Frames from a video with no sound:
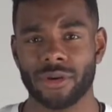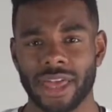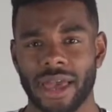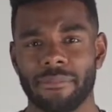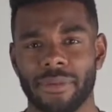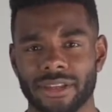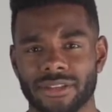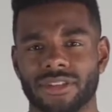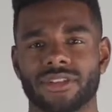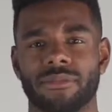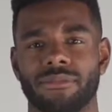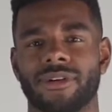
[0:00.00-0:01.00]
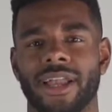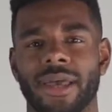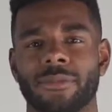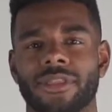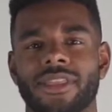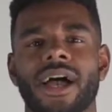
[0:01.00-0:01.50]
that business or brand
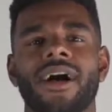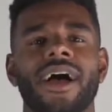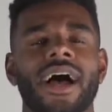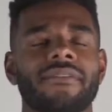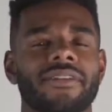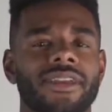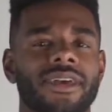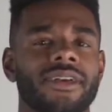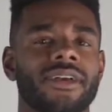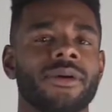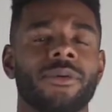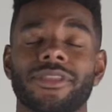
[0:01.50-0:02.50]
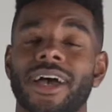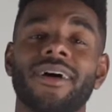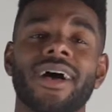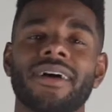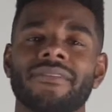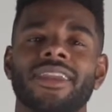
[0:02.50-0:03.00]
without
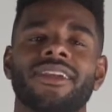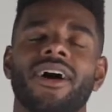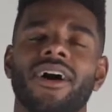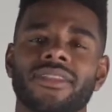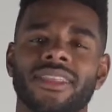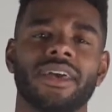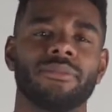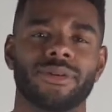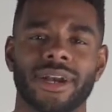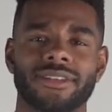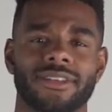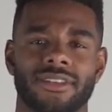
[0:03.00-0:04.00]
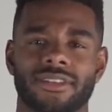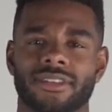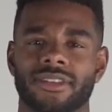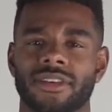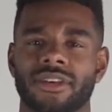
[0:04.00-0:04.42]
having an online presence.